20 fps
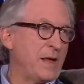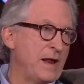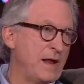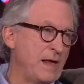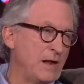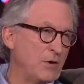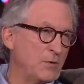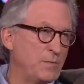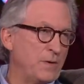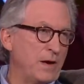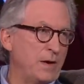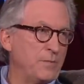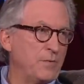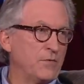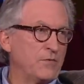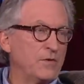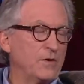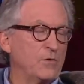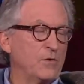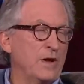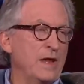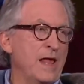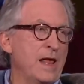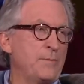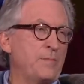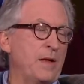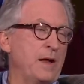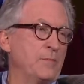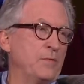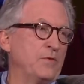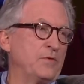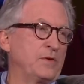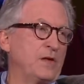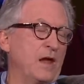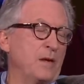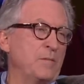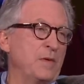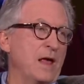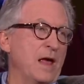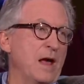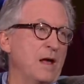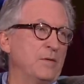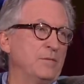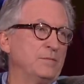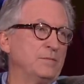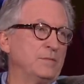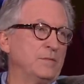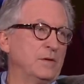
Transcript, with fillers: Panhandle papers. The Gannett papers kicked me out.